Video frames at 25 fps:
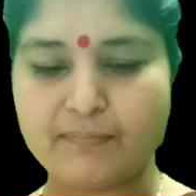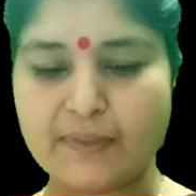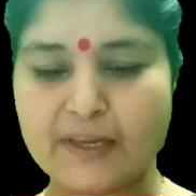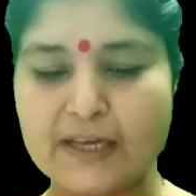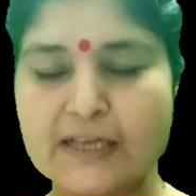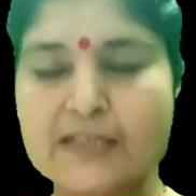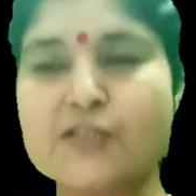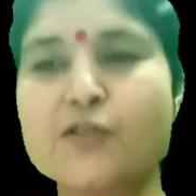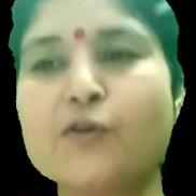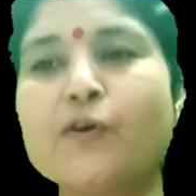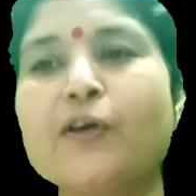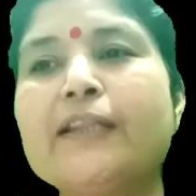
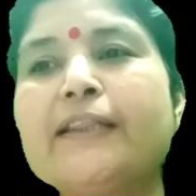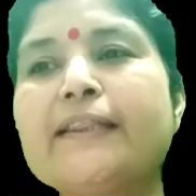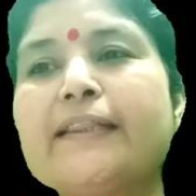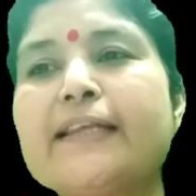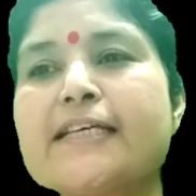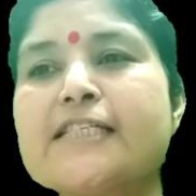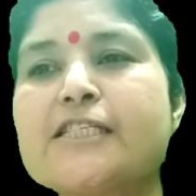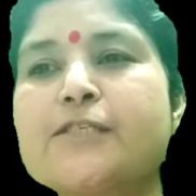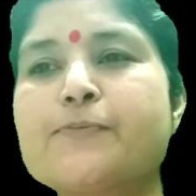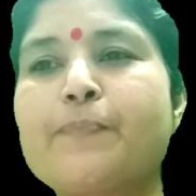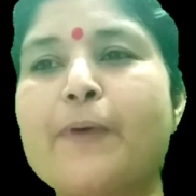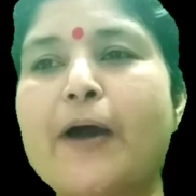So in
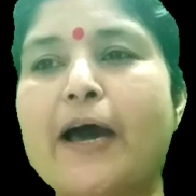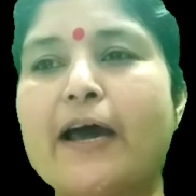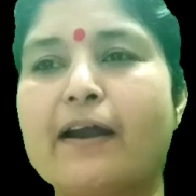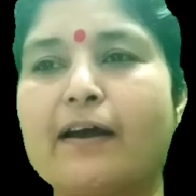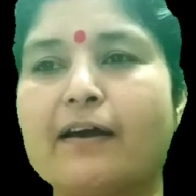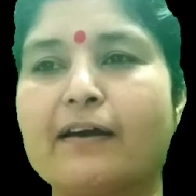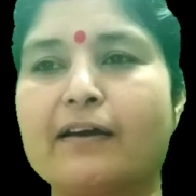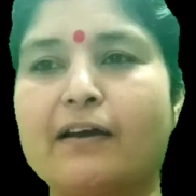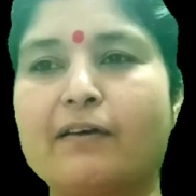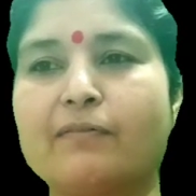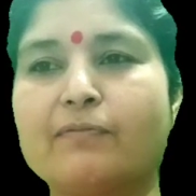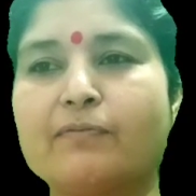this
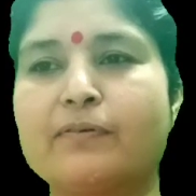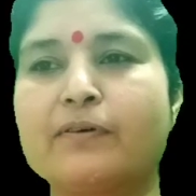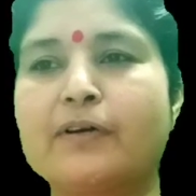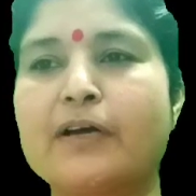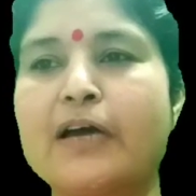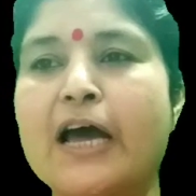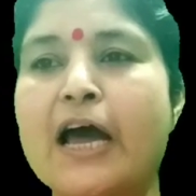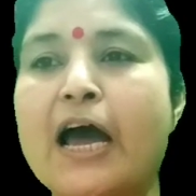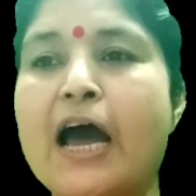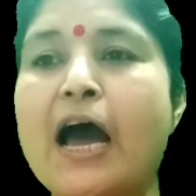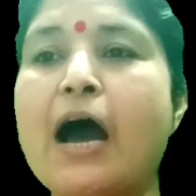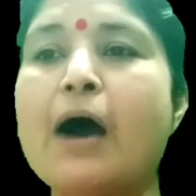paragraph,
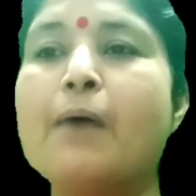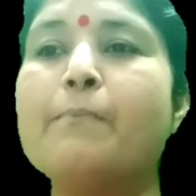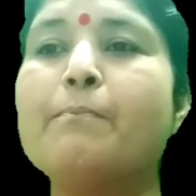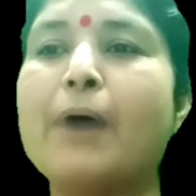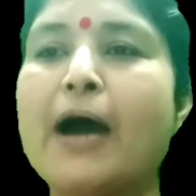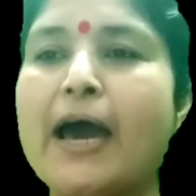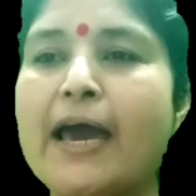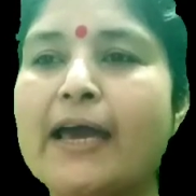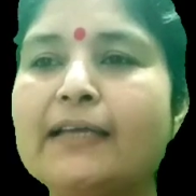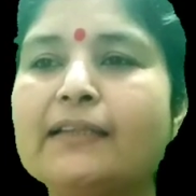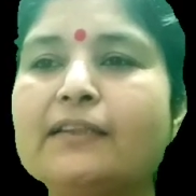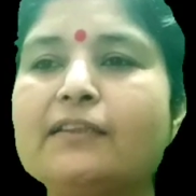
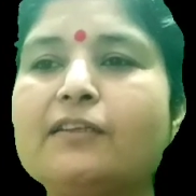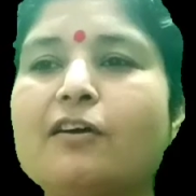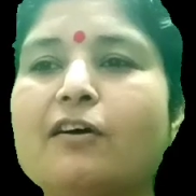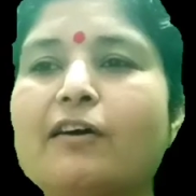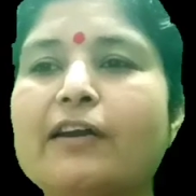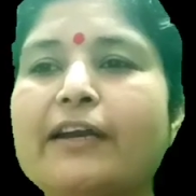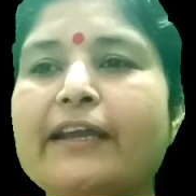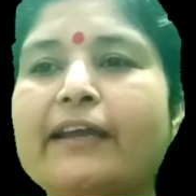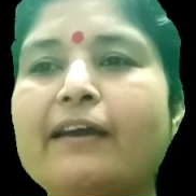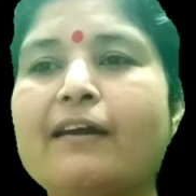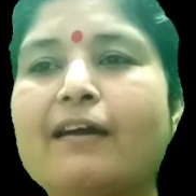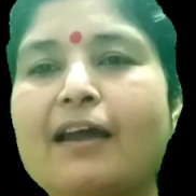Mahendra
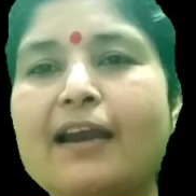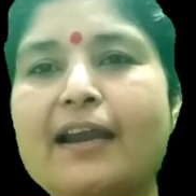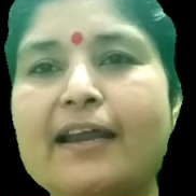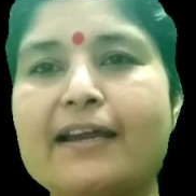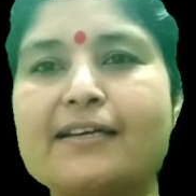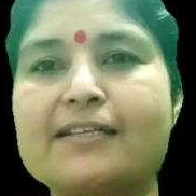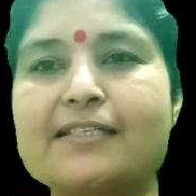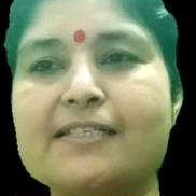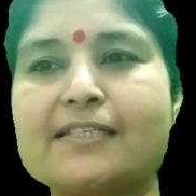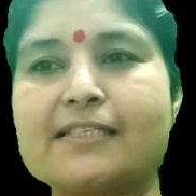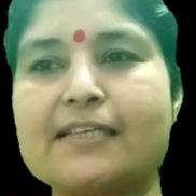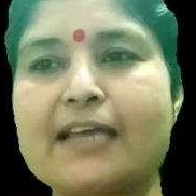
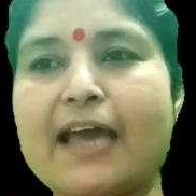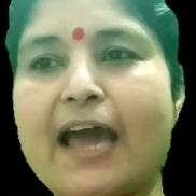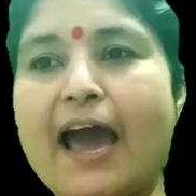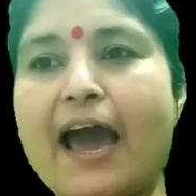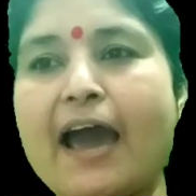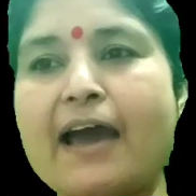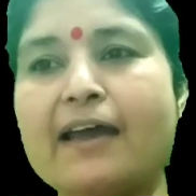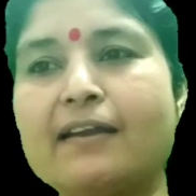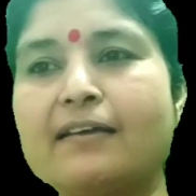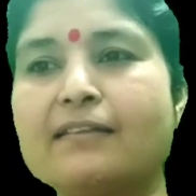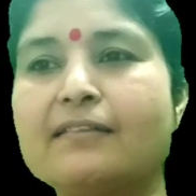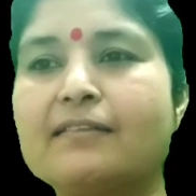recollects
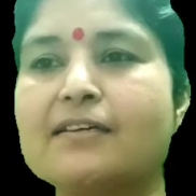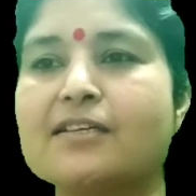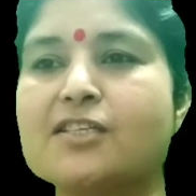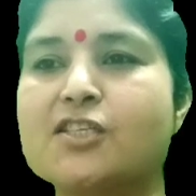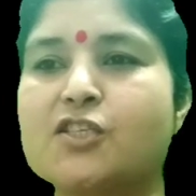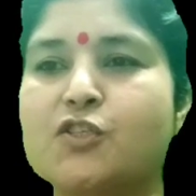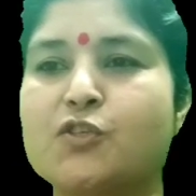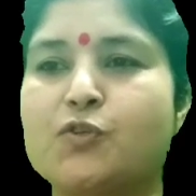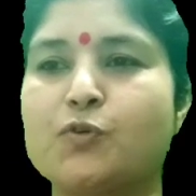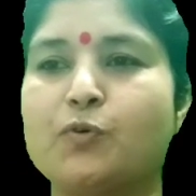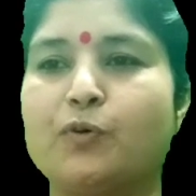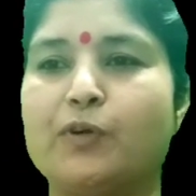another
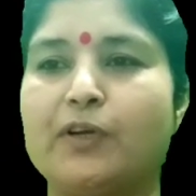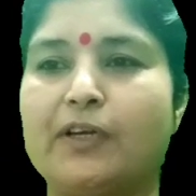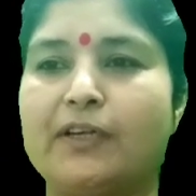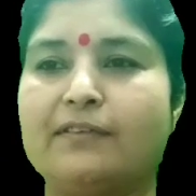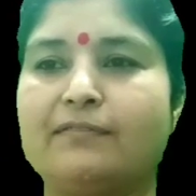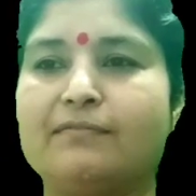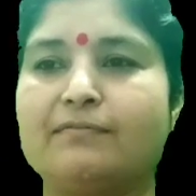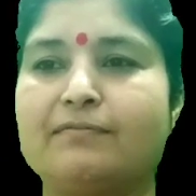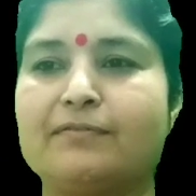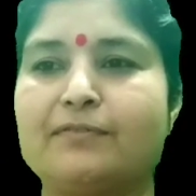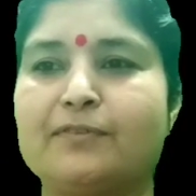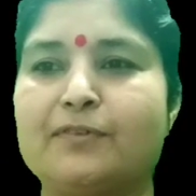story
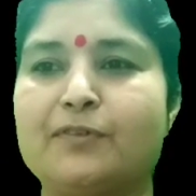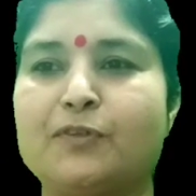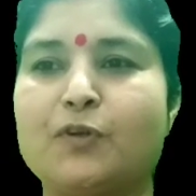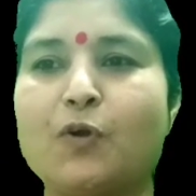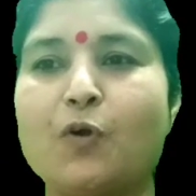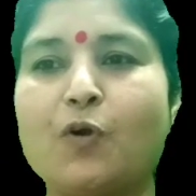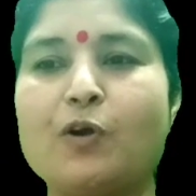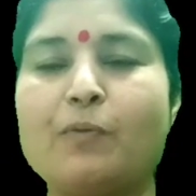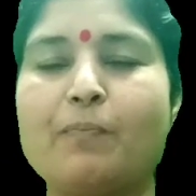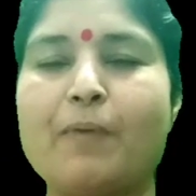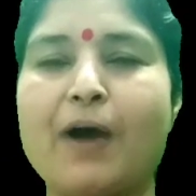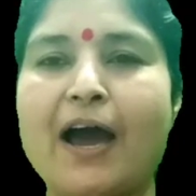
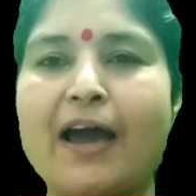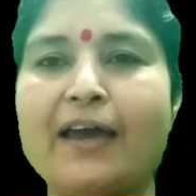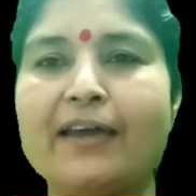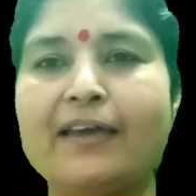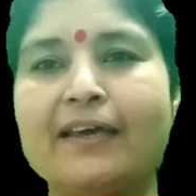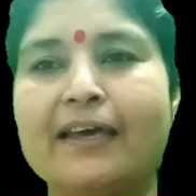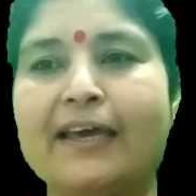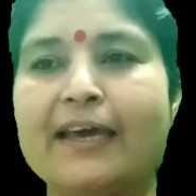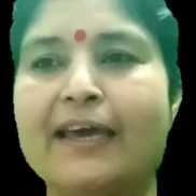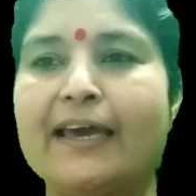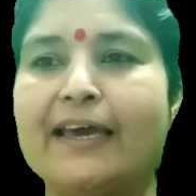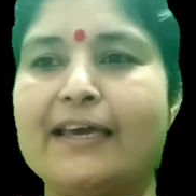told
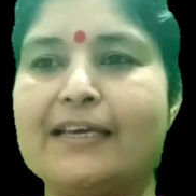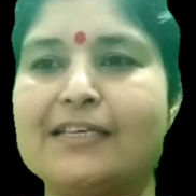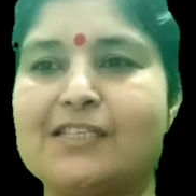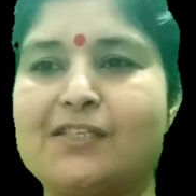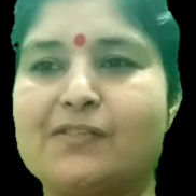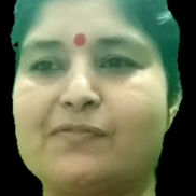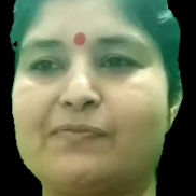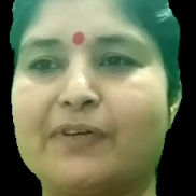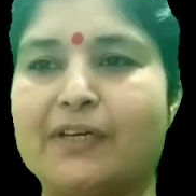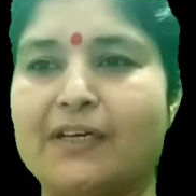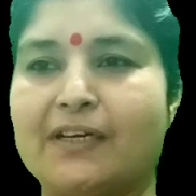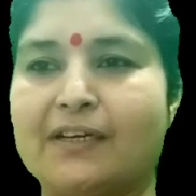by
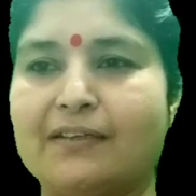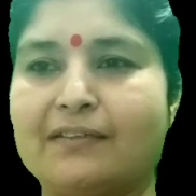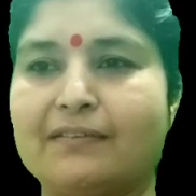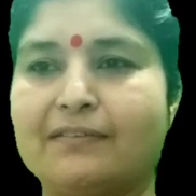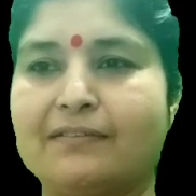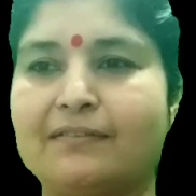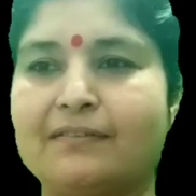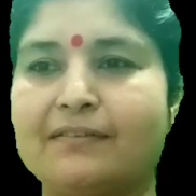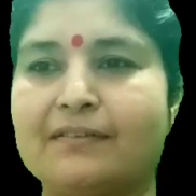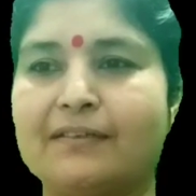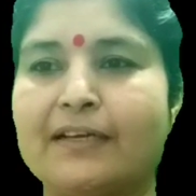Iswaran.